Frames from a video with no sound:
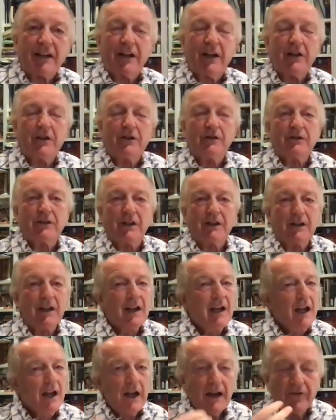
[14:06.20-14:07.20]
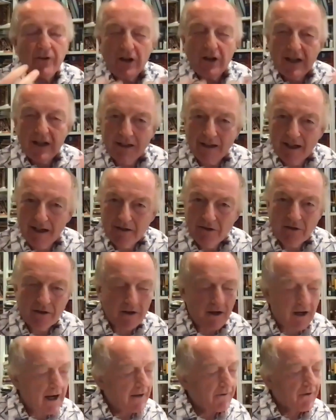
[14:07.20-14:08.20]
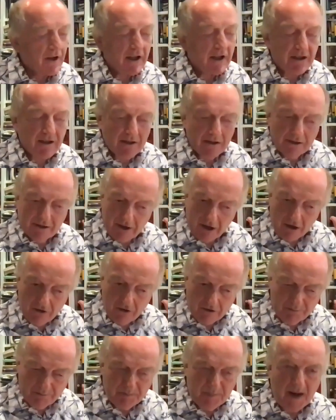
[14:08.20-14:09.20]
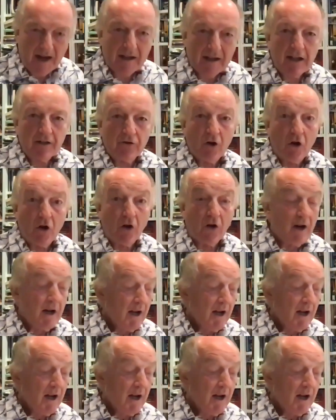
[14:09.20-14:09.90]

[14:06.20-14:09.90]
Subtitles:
killed and everything goes badly wrong.